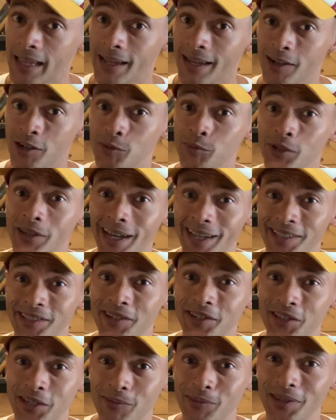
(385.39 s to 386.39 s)
I hope you guys
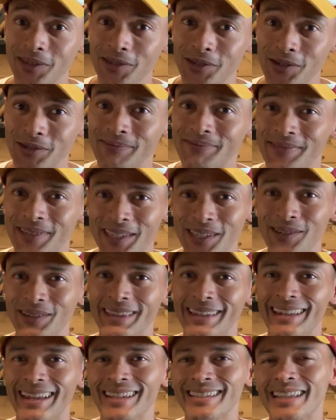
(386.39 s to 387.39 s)
learned something new. See you at
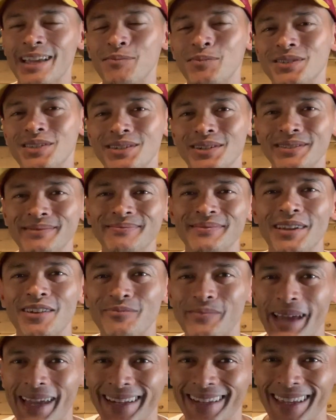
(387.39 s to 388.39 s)
the next episode
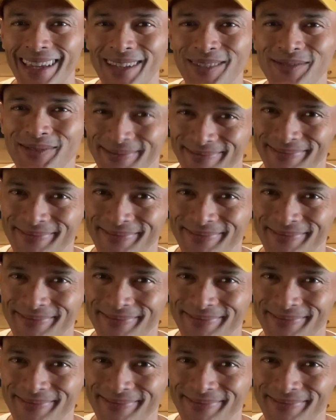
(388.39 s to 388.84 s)
of Man Cave.